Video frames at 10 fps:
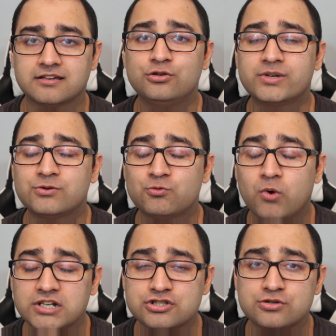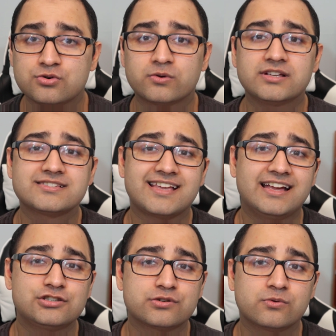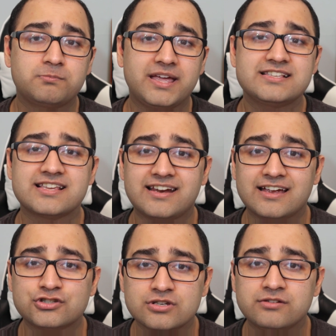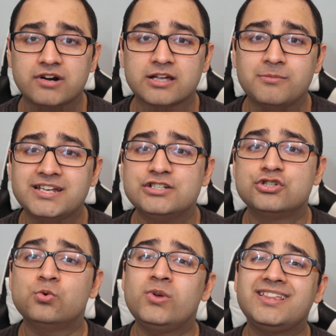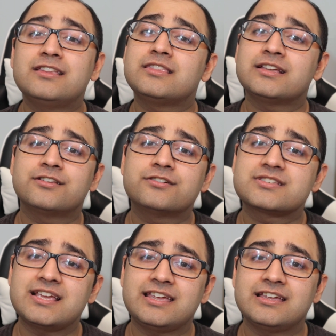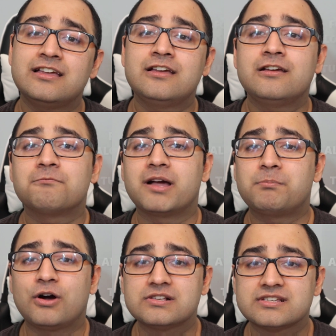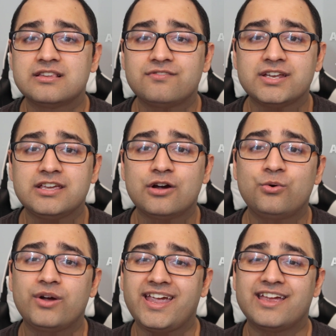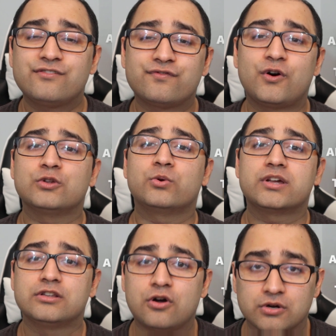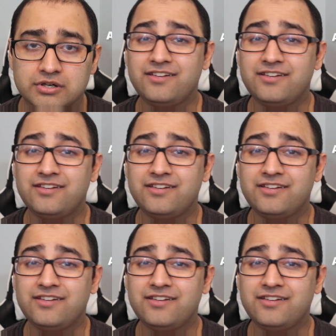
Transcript: You can watch tutorials at your own pace, and I actually recommend doing the thing they're saying by pausing the video and following along.